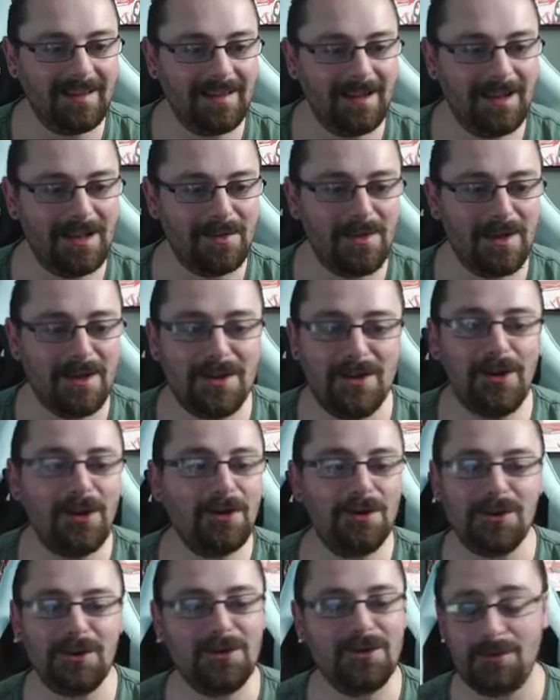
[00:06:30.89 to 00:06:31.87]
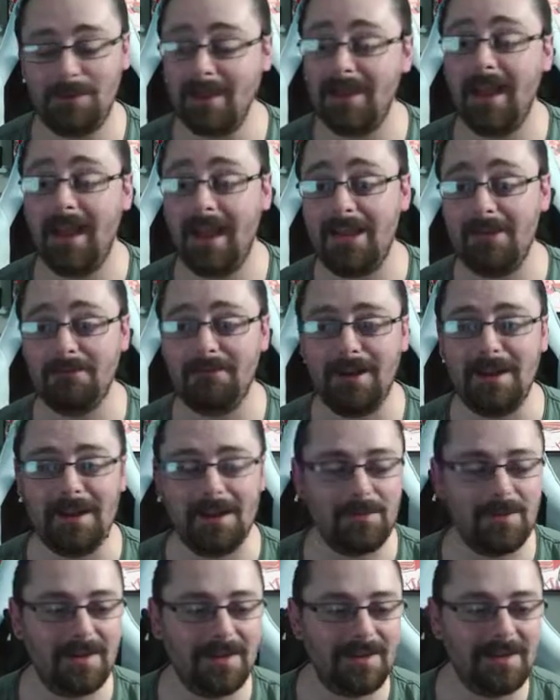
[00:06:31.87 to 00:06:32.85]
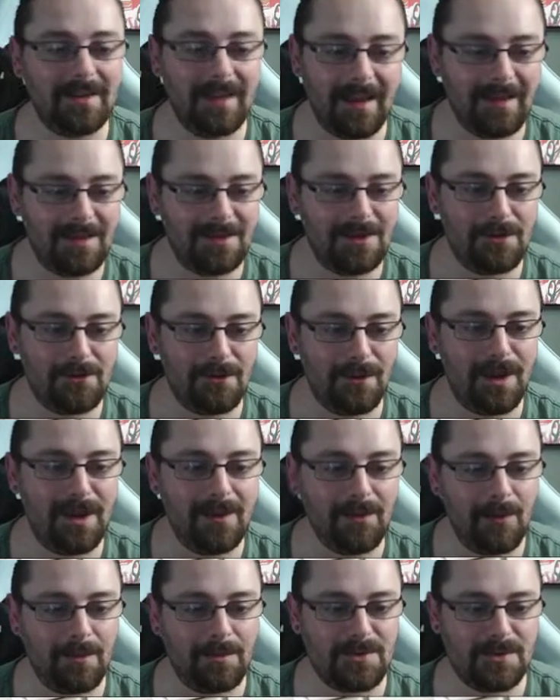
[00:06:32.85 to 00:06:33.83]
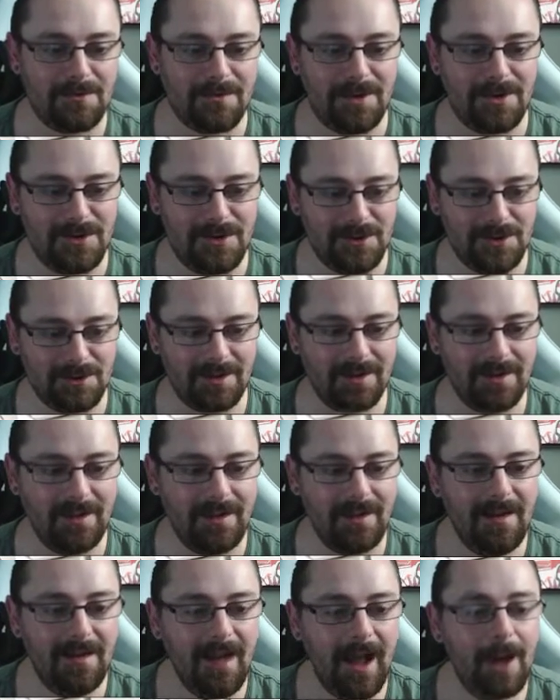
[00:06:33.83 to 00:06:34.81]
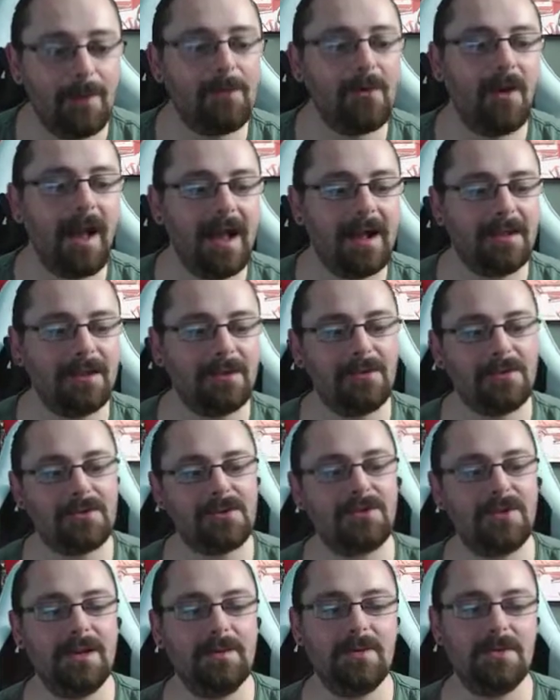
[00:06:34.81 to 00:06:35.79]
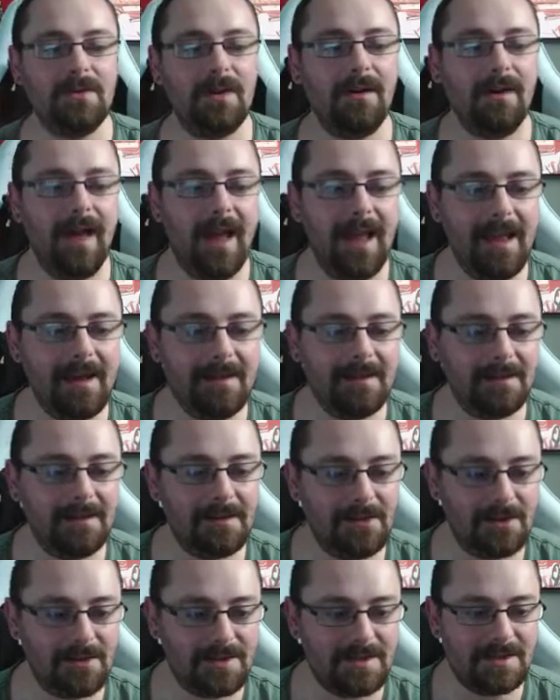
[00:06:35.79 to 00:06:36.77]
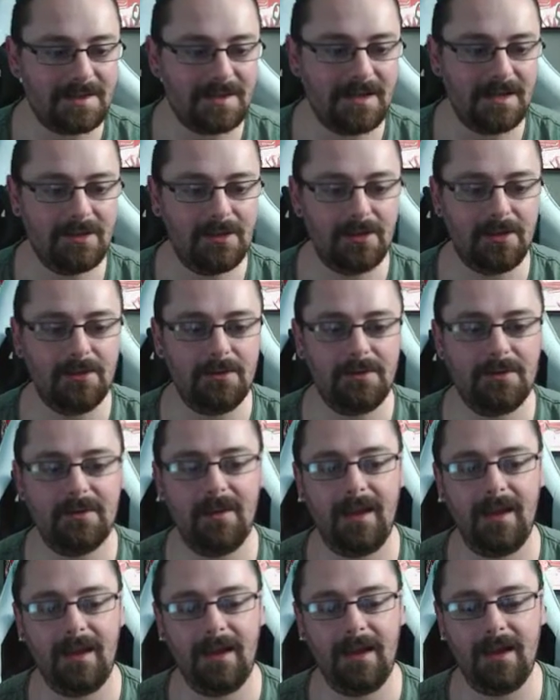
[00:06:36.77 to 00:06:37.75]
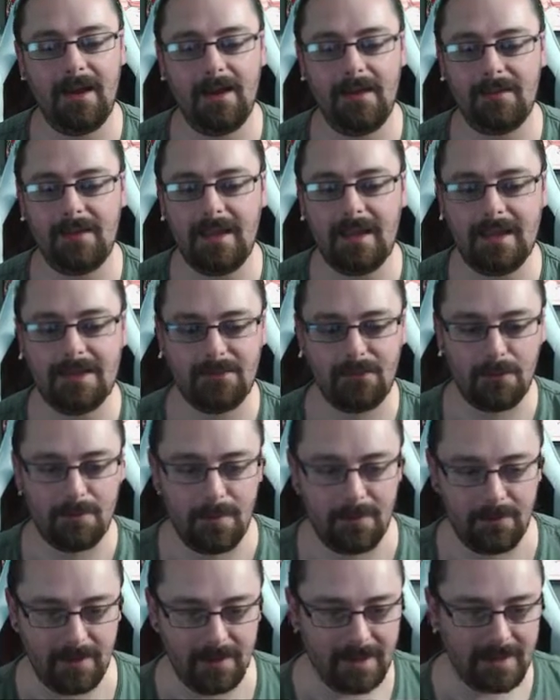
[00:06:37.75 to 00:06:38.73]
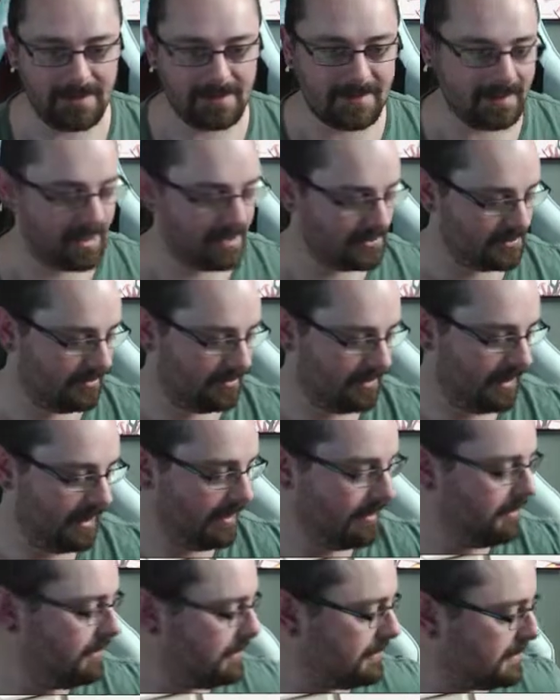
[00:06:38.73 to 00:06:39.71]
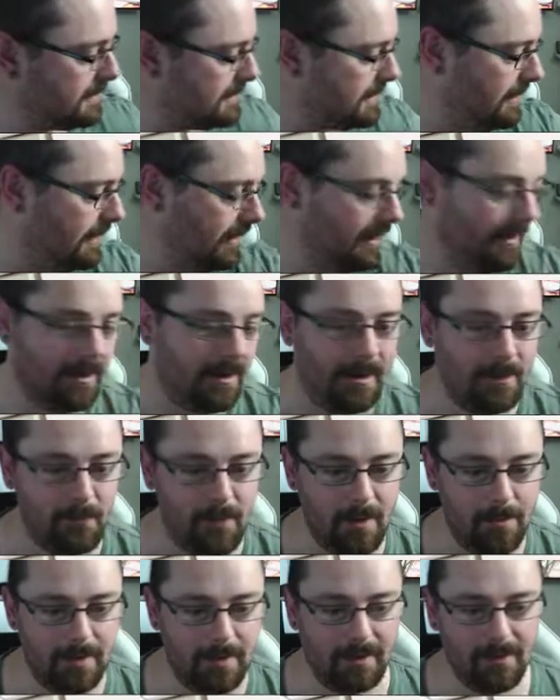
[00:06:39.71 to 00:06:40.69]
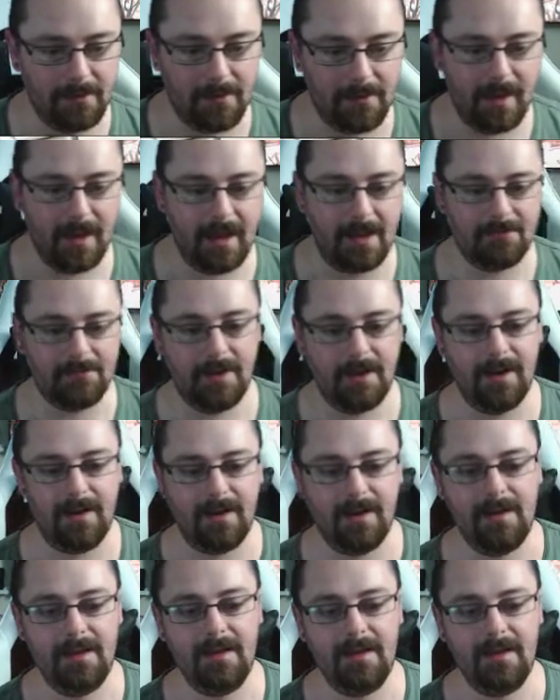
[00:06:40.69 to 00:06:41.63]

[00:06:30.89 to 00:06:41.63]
Olivia, no, don't do it. Yeah, you're right, Nebulant. Yeah, you're right. You're absolutely right. She shouldn't. And we've got Egler on stream as well. Hey, Egler, good to see you, dude. He's from the International Kit. You can see here I'm repping their